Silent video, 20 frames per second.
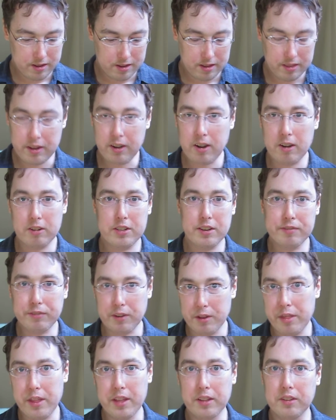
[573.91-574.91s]
there are
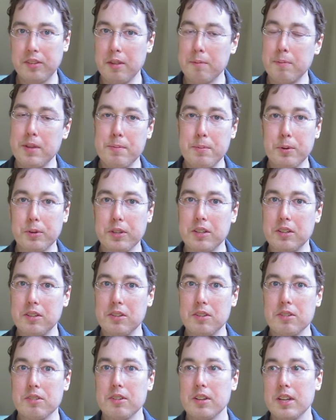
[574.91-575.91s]
different things that people can
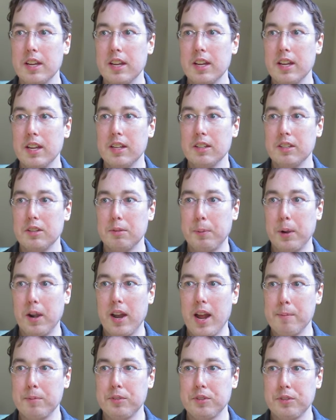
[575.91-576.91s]
do to
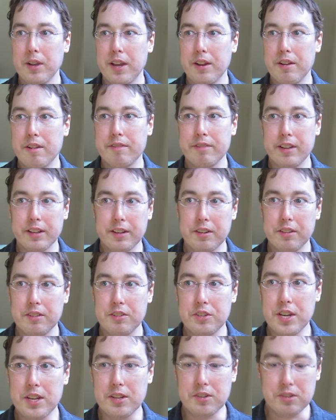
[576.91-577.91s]
perhaps try to affect
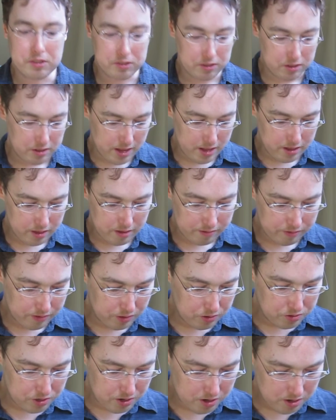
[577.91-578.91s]
changes in that in the
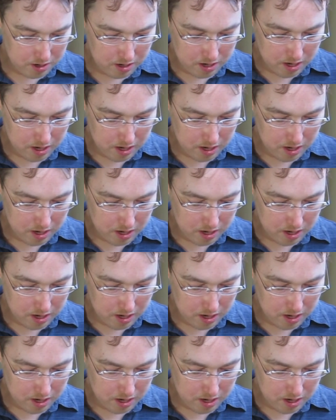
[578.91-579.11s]
future.